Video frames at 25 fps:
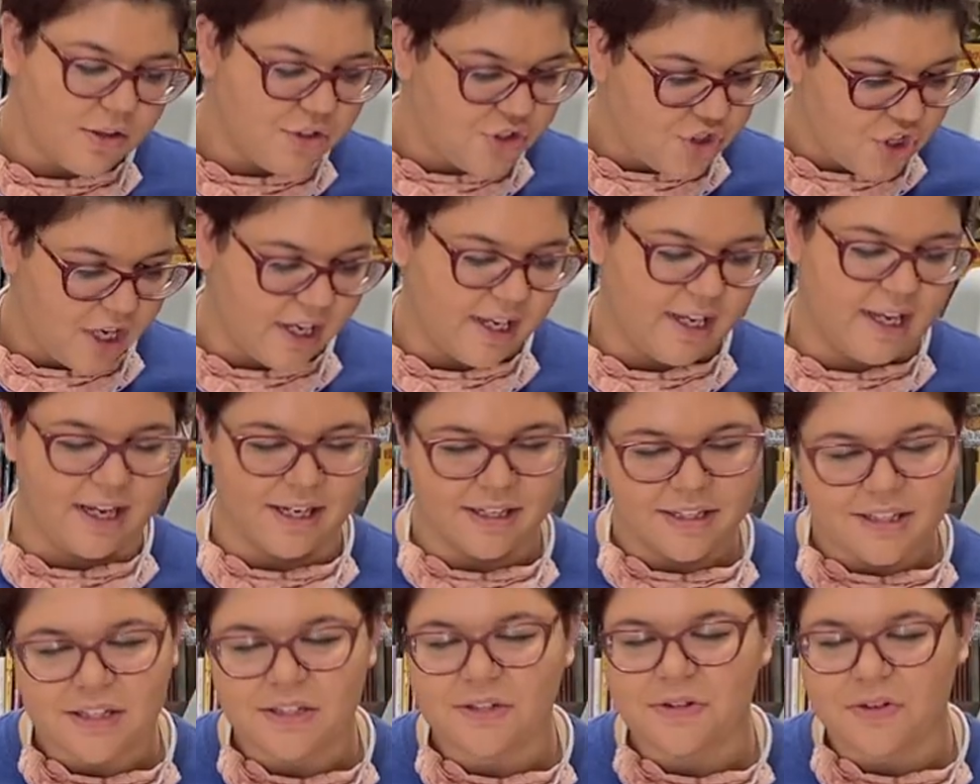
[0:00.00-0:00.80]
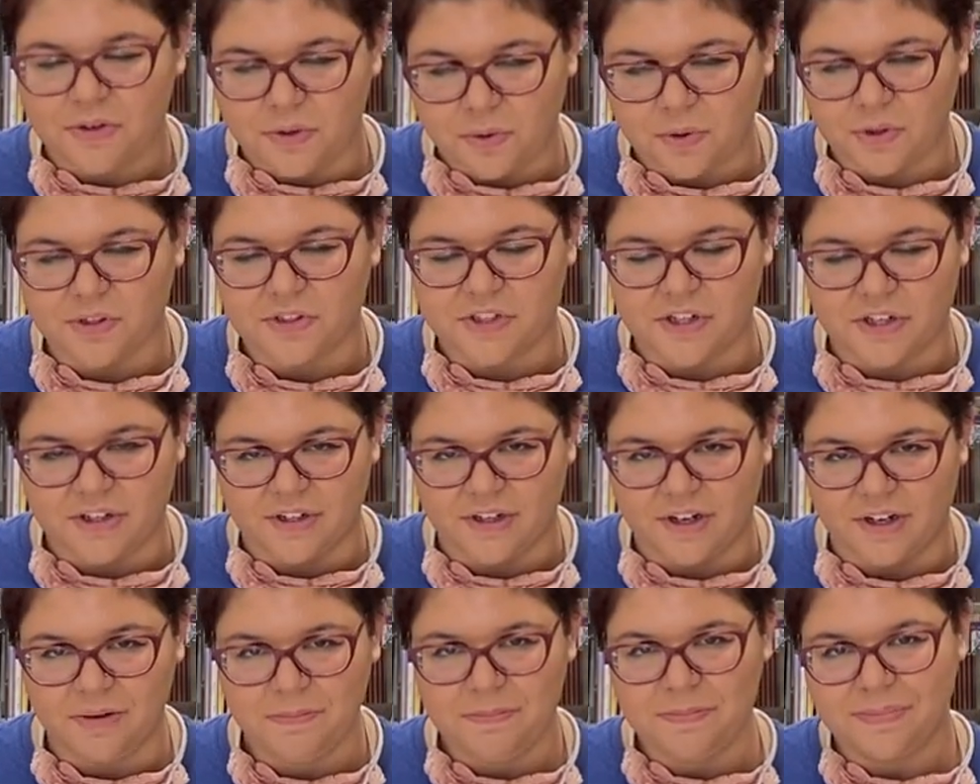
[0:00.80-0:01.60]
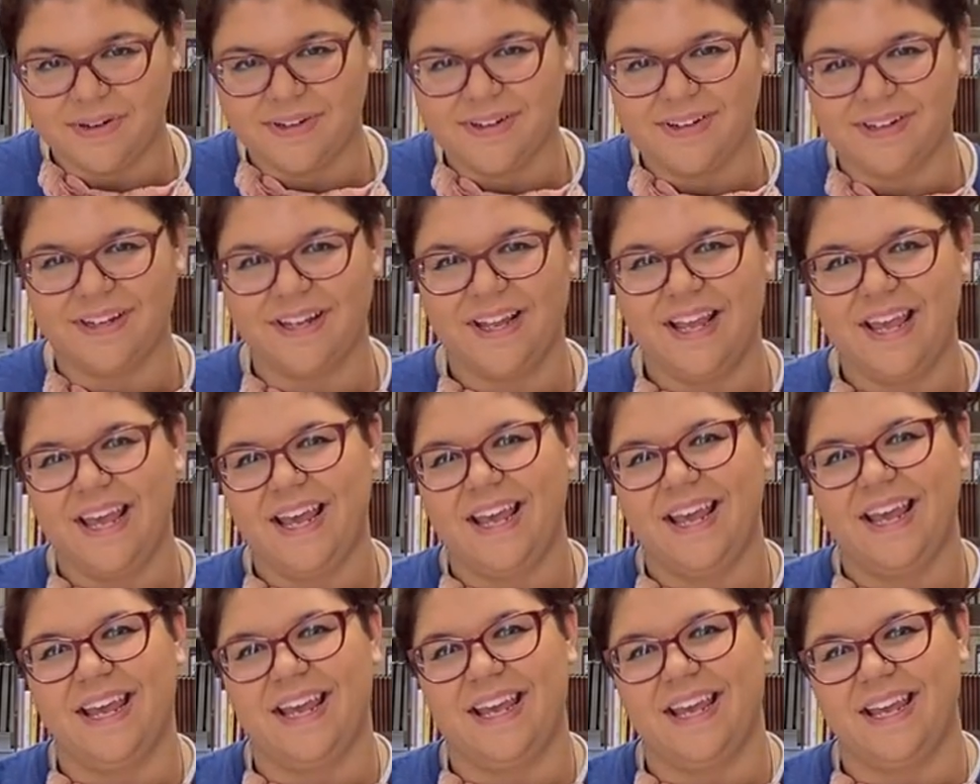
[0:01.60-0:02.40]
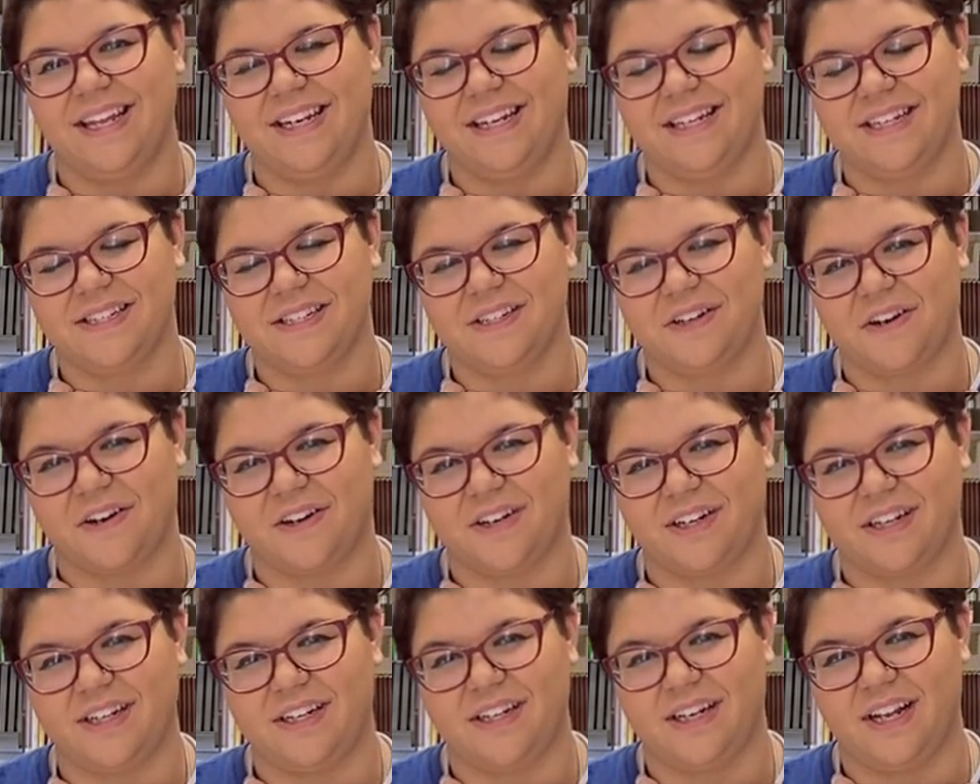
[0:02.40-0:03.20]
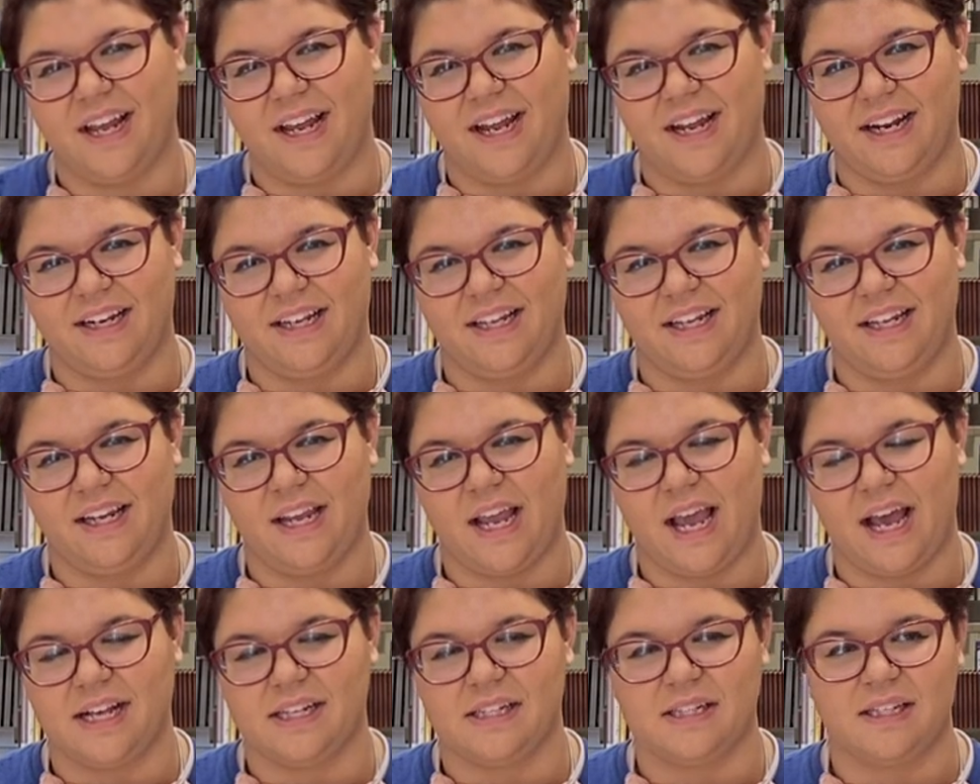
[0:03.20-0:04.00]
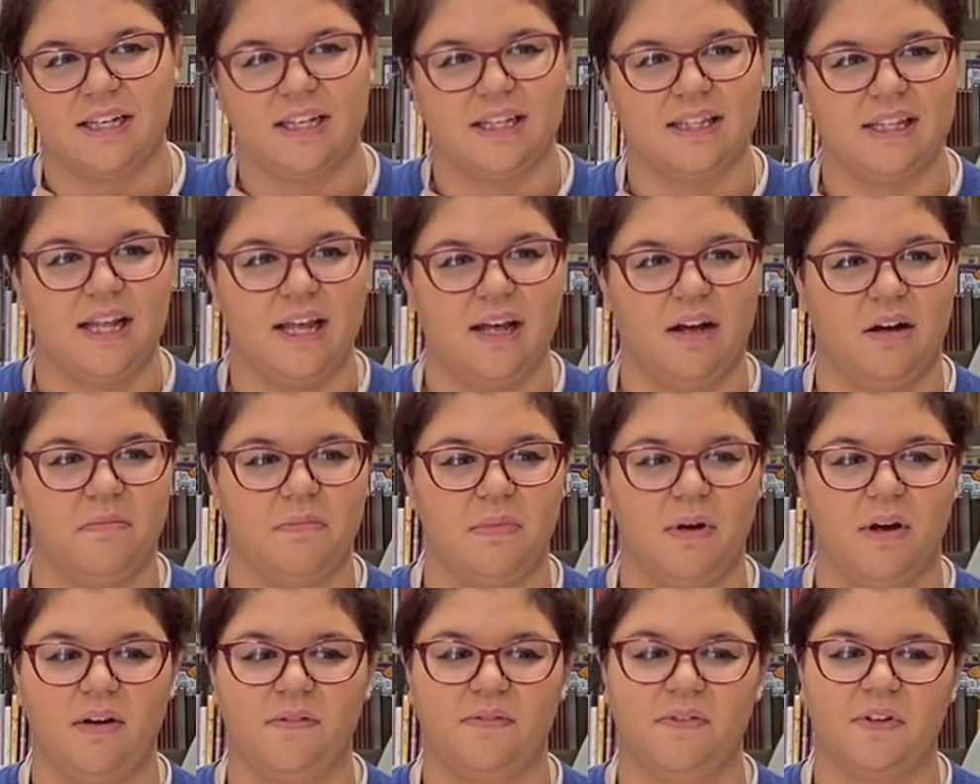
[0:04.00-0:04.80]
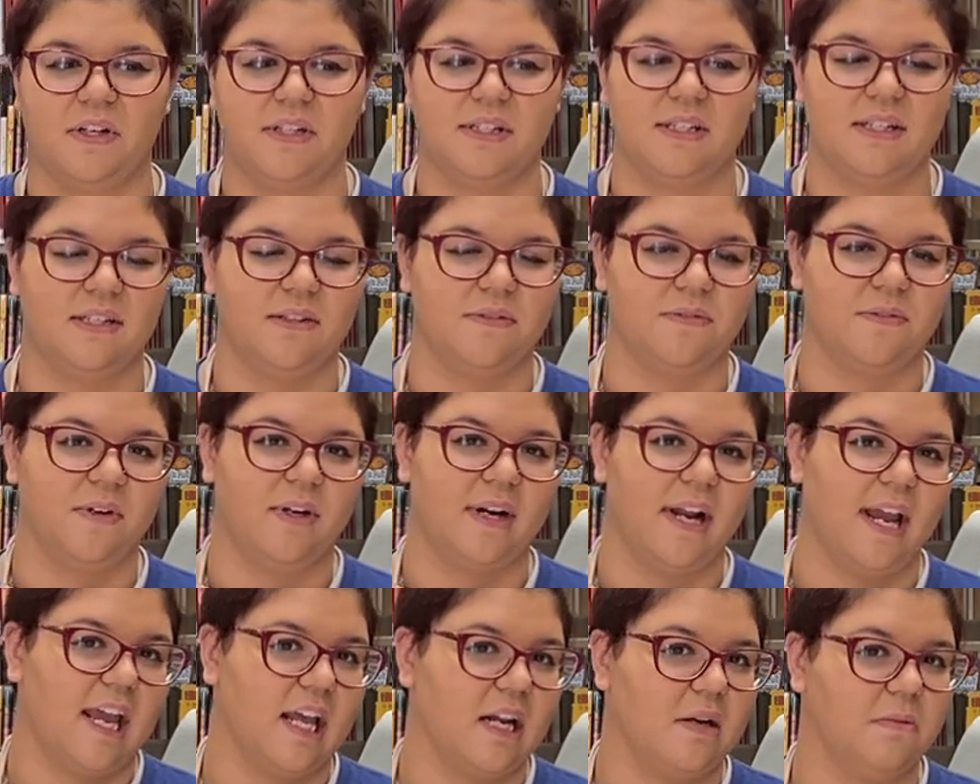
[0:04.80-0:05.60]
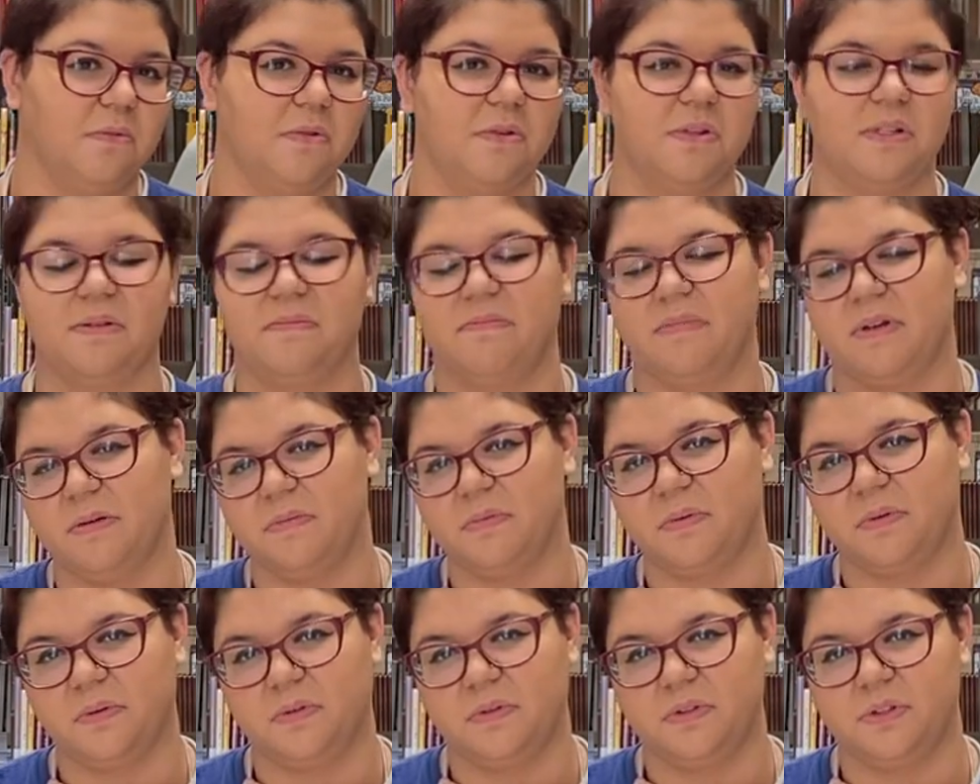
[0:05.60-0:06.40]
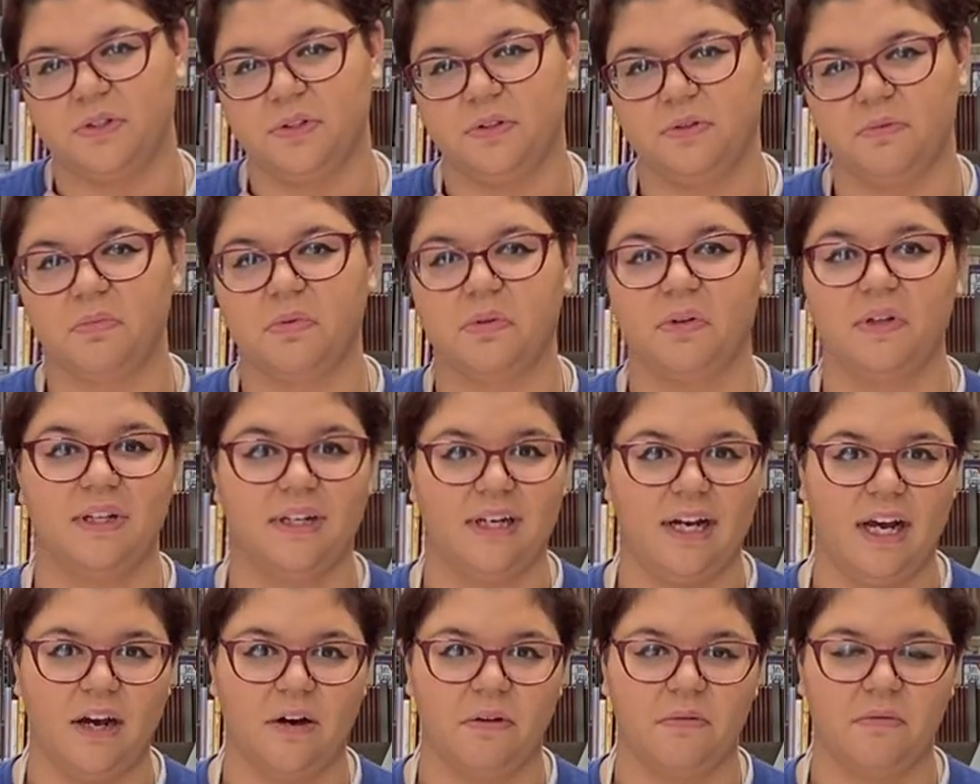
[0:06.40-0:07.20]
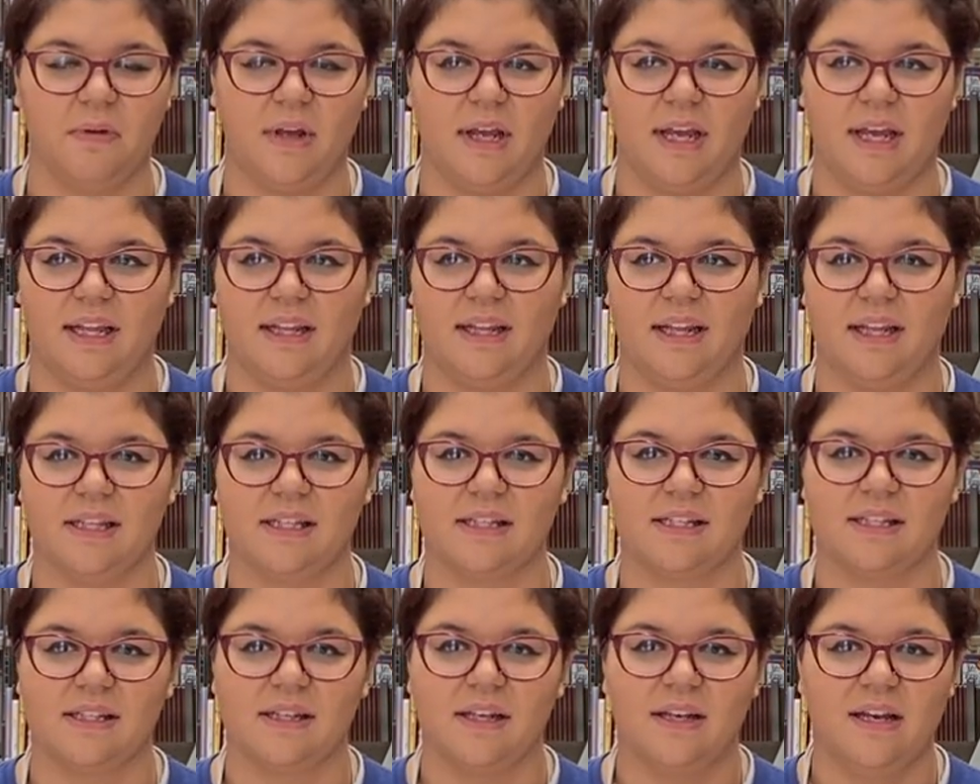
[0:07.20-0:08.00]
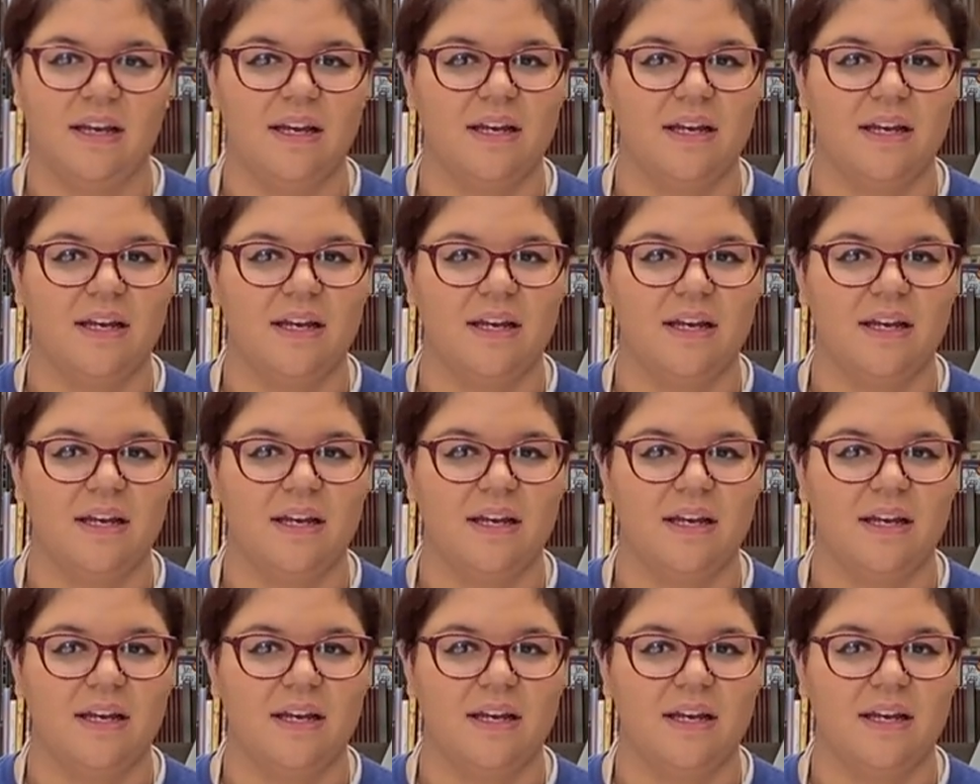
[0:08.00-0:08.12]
gigantic turnip in his garden, and he has to get the help of lots of different animals and people to pull it out, and that's